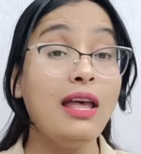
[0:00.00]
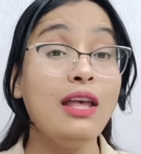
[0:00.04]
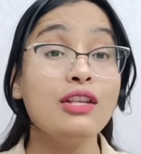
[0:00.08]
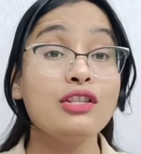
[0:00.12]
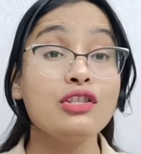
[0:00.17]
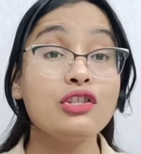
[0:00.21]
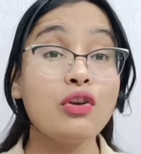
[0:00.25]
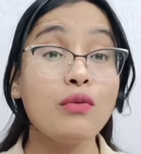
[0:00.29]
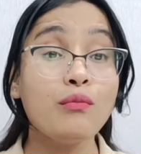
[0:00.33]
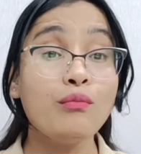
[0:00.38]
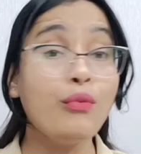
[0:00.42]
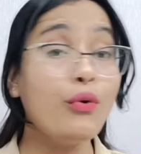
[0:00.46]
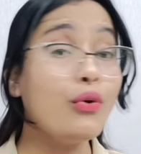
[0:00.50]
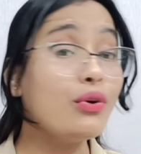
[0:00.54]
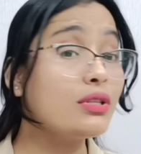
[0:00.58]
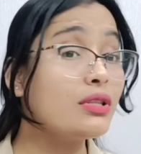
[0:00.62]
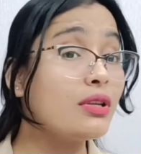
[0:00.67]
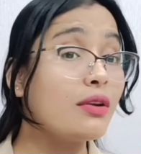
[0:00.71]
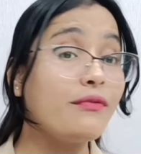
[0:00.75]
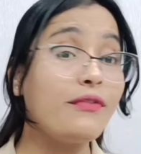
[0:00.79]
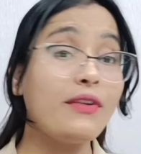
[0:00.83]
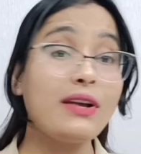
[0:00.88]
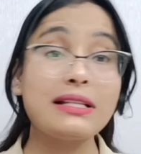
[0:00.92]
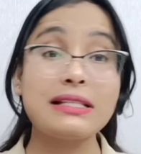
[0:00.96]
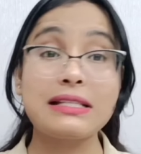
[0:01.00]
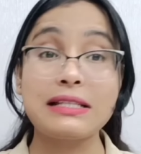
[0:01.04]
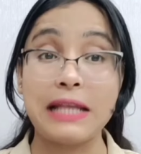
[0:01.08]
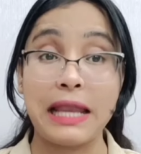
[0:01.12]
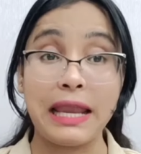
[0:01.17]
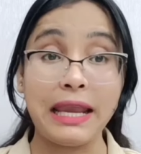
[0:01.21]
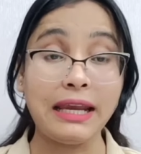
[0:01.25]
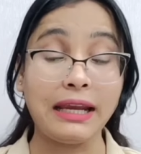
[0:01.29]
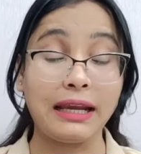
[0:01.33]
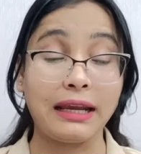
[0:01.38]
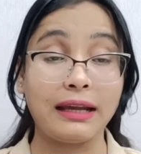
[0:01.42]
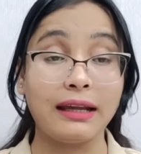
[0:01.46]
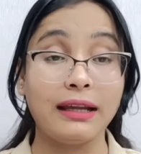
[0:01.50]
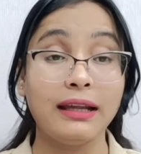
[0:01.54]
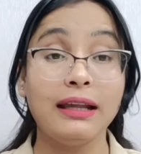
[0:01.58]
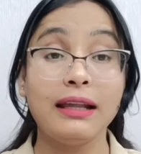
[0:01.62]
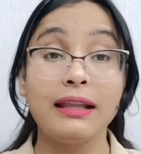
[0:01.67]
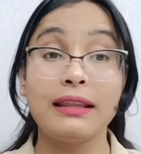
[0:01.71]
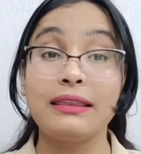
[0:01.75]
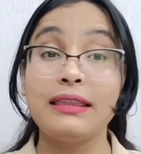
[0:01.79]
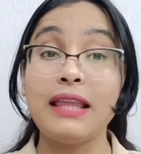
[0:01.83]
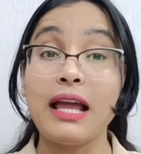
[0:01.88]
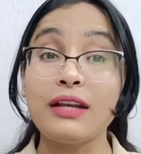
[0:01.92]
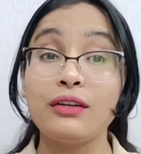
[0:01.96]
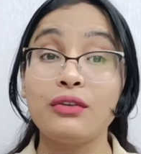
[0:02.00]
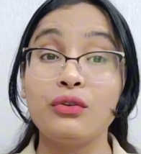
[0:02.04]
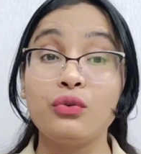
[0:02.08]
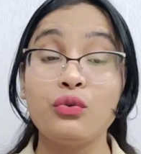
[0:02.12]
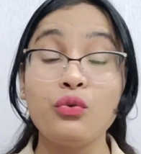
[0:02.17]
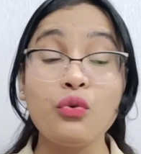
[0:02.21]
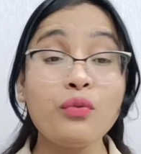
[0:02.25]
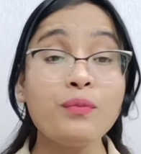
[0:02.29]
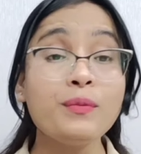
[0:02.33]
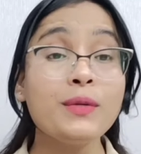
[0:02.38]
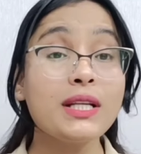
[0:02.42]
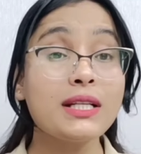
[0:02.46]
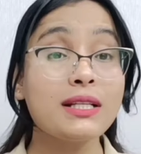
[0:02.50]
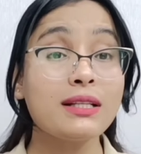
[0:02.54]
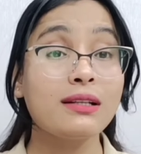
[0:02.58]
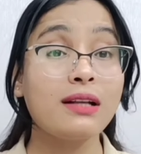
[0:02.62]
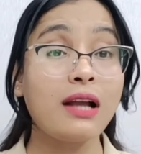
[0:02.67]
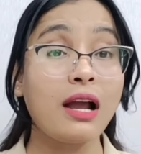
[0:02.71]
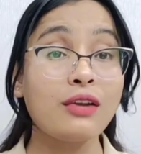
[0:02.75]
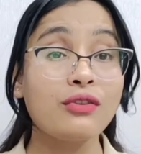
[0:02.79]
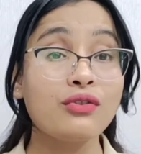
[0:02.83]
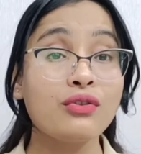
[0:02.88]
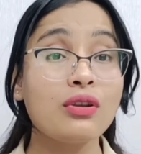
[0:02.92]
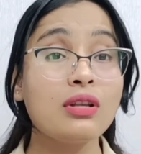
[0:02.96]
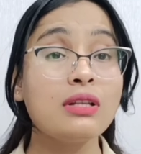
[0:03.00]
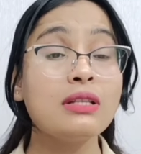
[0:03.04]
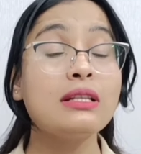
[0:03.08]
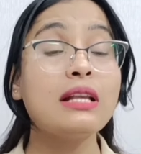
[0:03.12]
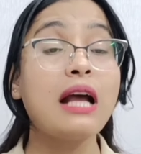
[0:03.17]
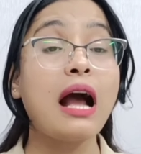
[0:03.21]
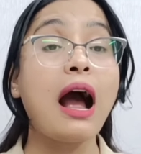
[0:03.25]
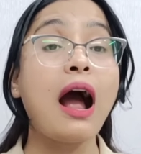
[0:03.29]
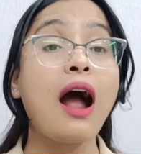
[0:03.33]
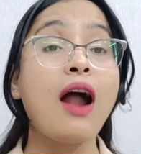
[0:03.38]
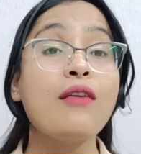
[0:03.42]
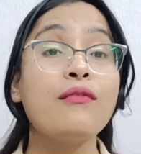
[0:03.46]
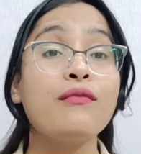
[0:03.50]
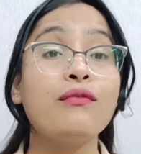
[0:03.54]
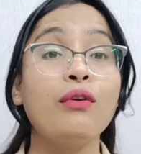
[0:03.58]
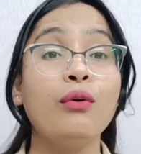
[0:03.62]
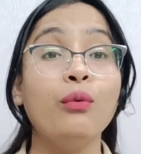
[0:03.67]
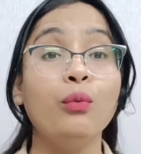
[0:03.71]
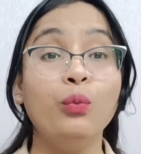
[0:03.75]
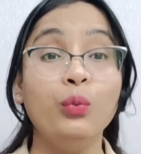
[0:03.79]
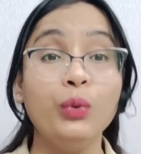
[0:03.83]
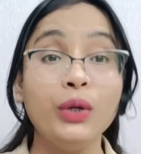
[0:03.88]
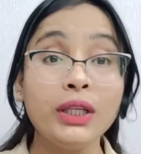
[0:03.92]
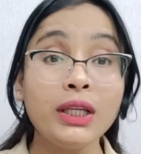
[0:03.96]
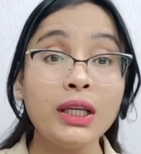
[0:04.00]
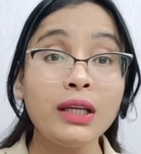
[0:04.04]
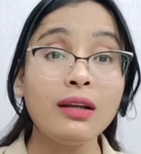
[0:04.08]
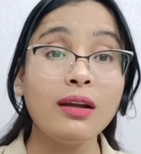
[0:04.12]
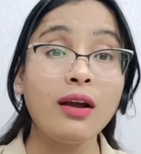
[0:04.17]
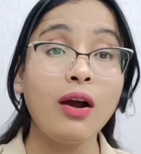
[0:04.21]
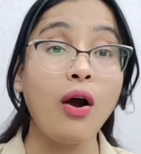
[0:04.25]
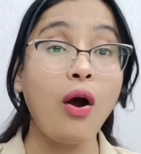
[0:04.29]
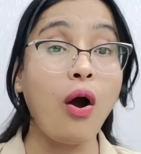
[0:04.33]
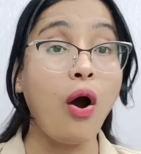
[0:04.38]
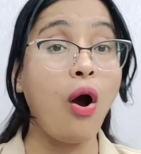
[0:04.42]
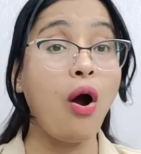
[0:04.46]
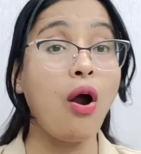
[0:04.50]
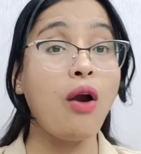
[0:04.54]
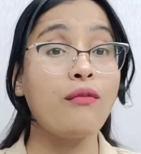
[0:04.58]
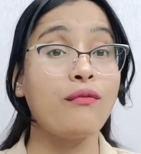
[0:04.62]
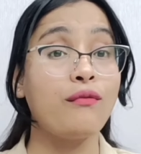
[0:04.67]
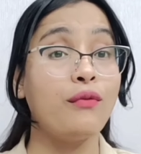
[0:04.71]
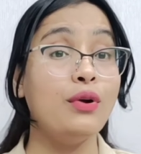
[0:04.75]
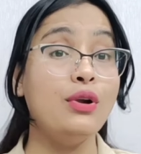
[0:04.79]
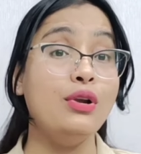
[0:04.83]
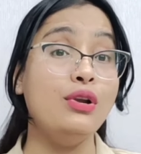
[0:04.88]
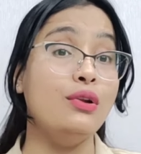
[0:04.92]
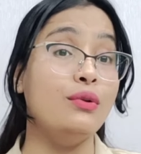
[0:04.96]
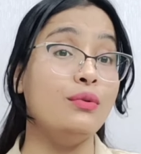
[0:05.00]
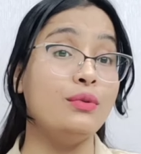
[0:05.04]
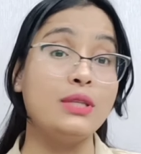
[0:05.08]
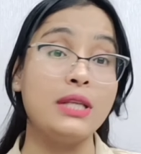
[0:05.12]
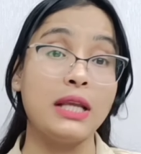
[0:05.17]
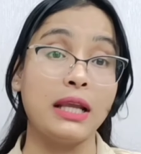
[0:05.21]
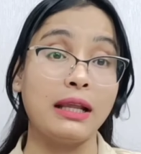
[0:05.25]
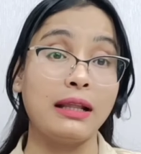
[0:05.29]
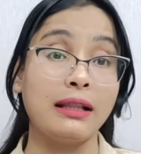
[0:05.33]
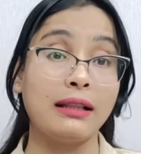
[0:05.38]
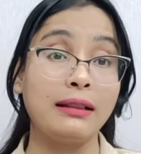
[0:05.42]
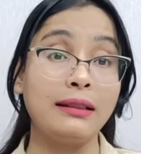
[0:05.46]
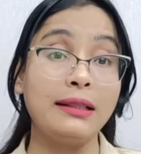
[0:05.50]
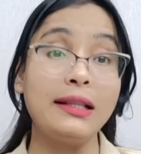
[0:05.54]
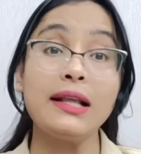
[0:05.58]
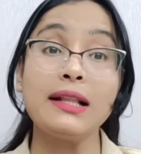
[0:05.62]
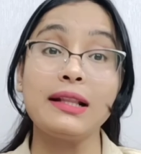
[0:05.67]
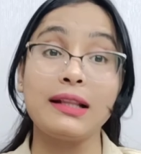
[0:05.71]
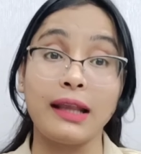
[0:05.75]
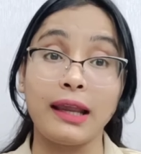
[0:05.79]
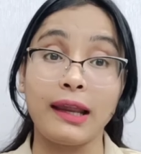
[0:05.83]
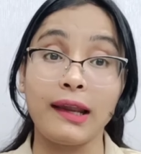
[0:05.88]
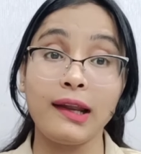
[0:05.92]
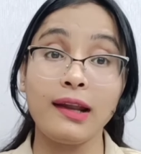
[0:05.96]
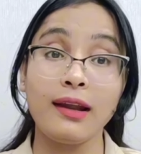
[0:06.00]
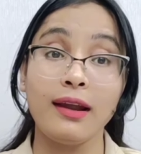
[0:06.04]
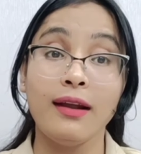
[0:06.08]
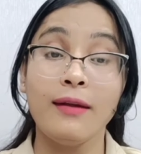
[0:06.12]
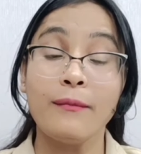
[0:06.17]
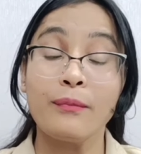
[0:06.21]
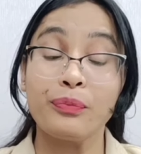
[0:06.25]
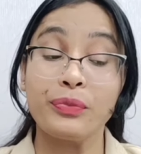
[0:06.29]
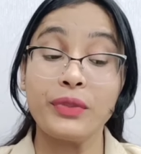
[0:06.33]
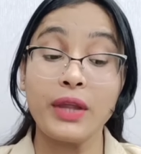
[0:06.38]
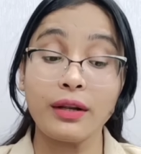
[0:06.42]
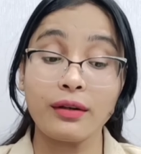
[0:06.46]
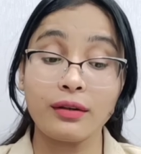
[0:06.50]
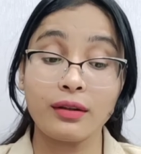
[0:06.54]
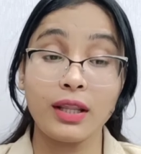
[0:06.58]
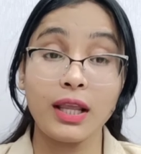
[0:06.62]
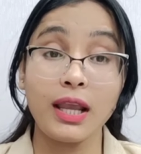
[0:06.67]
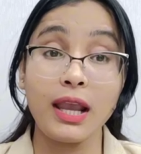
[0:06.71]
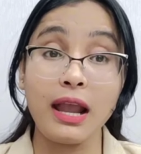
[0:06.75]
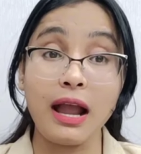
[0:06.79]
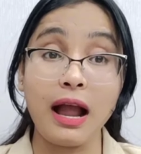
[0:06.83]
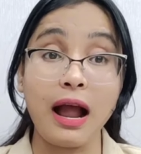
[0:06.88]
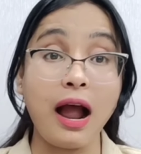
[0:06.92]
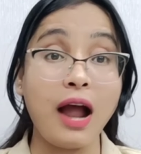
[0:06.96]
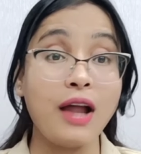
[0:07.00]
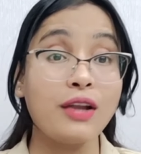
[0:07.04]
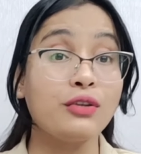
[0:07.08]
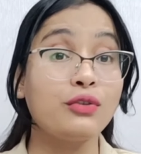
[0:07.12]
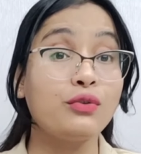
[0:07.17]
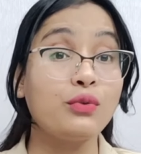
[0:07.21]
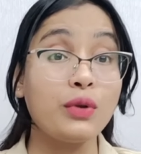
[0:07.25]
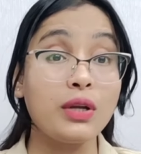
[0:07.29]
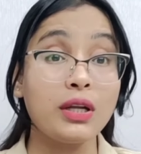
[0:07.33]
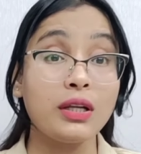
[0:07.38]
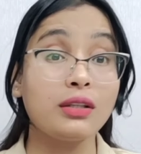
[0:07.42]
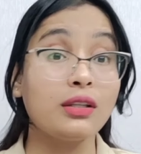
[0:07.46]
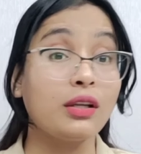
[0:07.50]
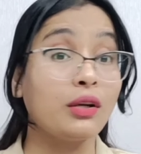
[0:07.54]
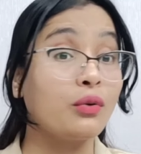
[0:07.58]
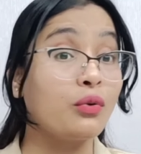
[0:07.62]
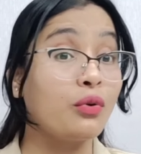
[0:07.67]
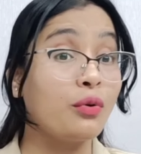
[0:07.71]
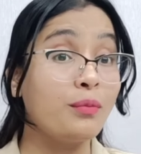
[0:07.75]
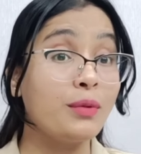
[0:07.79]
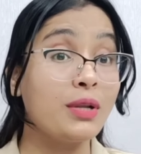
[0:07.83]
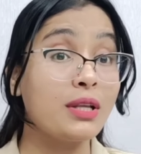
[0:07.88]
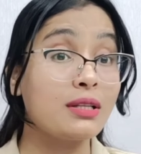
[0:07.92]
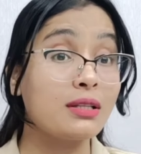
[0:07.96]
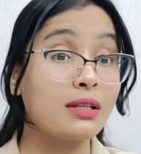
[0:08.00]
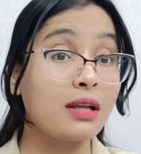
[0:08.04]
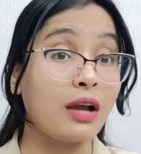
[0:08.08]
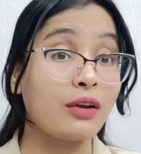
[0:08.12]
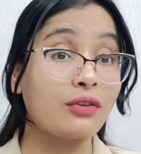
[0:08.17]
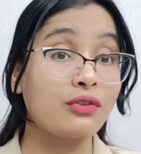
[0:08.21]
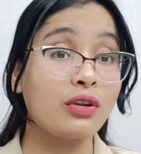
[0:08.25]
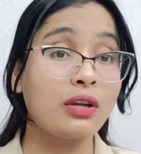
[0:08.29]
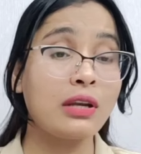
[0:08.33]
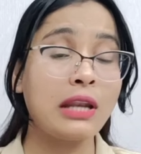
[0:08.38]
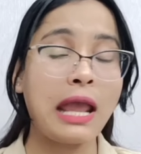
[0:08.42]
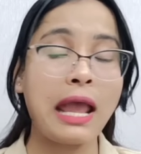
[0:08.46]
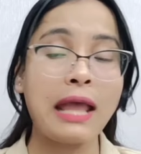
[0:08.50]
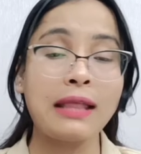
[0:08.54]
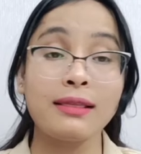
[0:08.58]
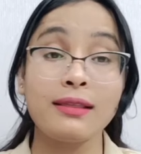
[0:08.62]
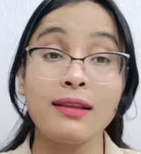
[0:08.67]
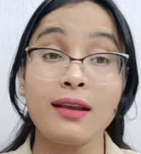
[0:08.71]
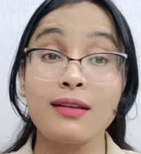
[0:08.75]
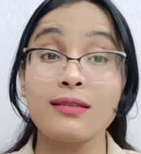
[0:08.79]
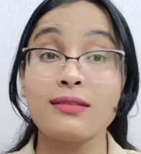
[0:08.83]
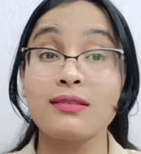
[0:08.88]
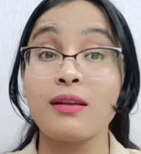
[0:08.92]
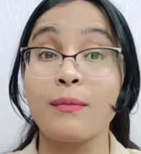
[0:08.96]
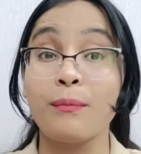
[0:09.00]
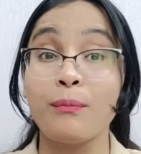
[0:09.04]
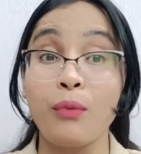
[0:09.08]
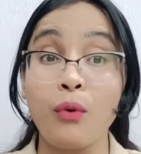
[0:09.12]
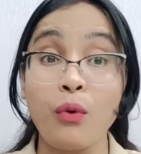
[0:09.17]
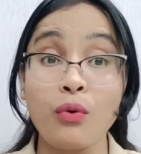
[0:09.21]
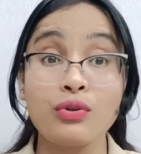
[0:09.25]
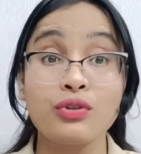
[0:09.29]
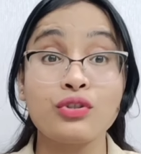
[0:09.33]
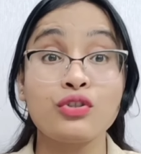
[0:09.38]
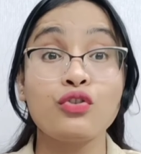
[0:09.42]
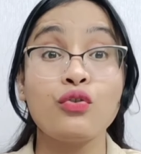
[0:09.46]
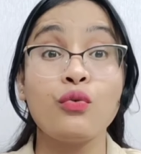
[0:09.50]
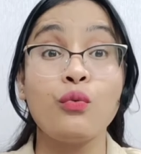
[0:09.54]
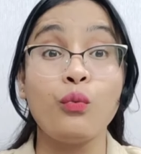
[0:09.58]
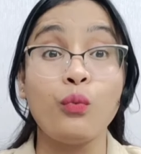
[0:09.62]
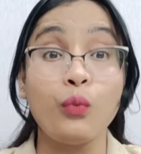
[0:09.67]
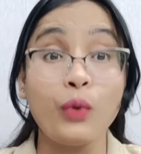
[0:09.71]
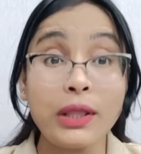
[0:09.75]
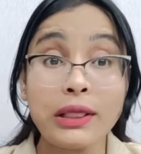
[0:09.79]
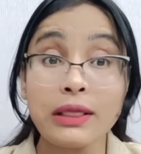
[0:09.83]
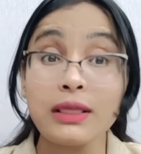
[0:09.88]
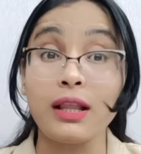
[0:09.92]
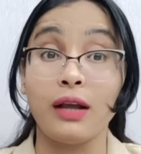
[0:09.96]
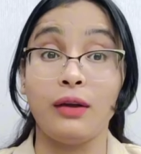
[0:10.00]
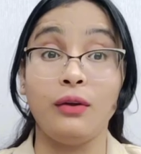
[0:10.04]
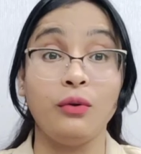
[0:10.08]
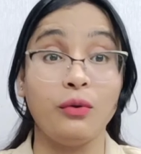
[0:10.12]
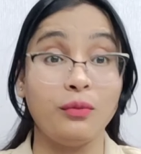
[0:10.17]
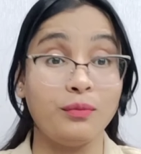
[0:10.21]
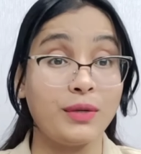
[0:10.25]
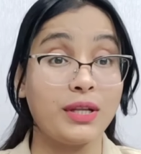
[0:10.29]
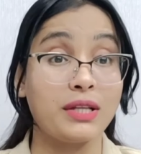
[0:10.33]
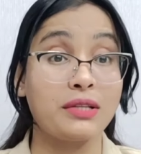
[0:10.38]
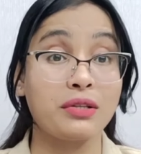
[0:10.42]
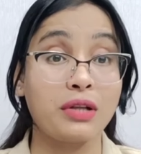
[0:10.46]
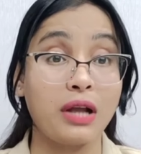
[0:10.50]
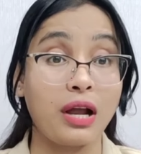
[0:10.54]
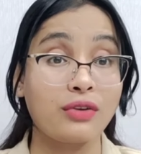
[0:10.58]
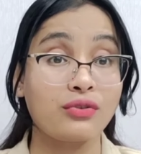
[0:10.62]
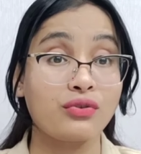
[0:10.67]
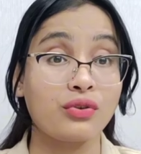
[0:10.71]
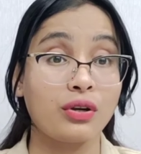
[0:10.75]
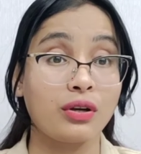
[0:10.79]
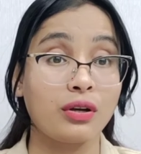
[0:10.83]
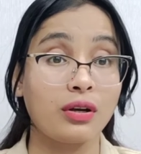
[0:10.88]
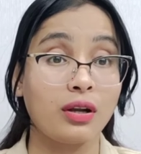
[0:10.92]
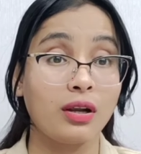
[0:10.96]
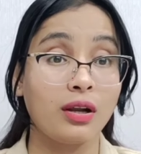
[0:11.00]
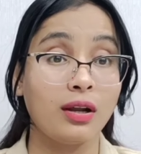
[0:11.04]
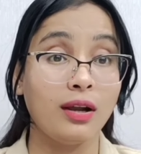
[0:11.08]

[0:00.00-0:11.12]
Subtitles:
So most of us think that group discussions are for winning or for losing. They think that they are doing the group discussion and they are supposed to win the group discussion.